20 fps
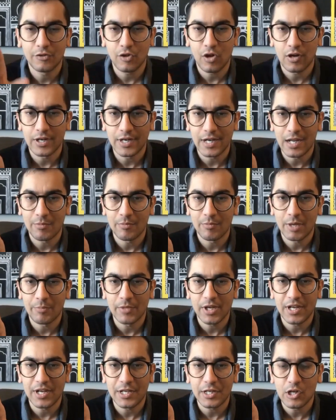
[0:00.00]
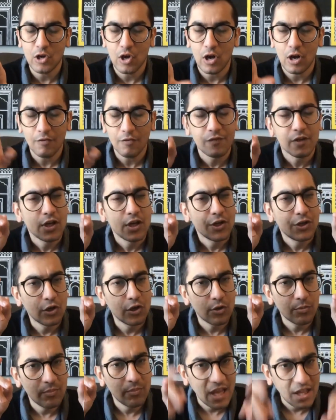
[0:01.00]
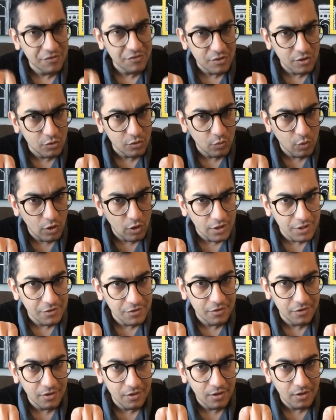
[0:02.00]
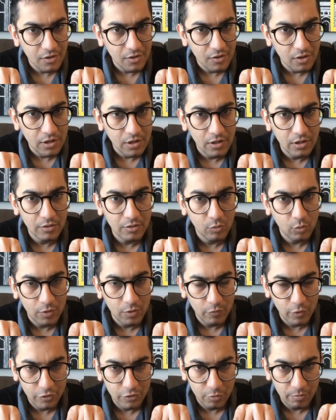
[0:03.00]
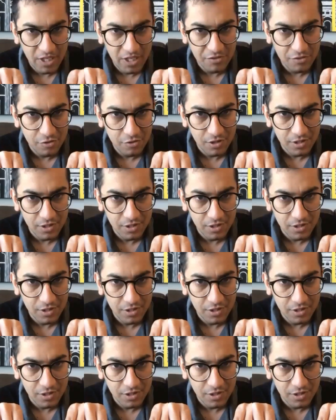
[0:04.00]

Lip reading: sorry, I'm cutting you off. Your master's warrants, what was your master's